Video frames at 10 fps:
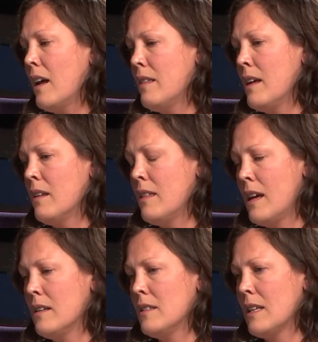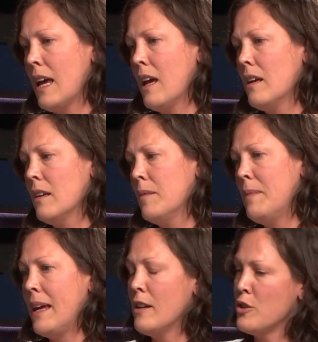I think things like
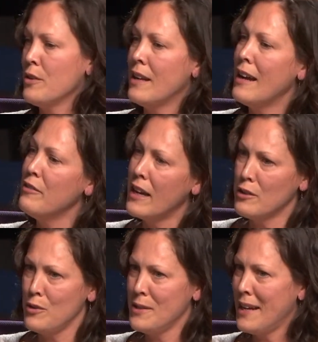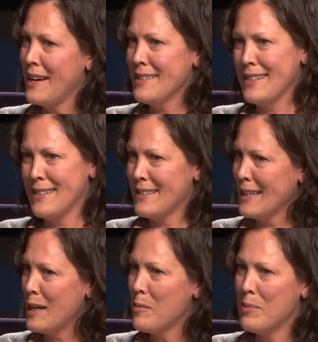making sure that I have exercise and
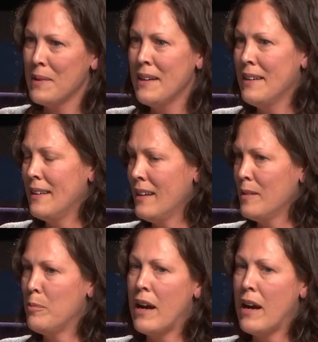sleep, like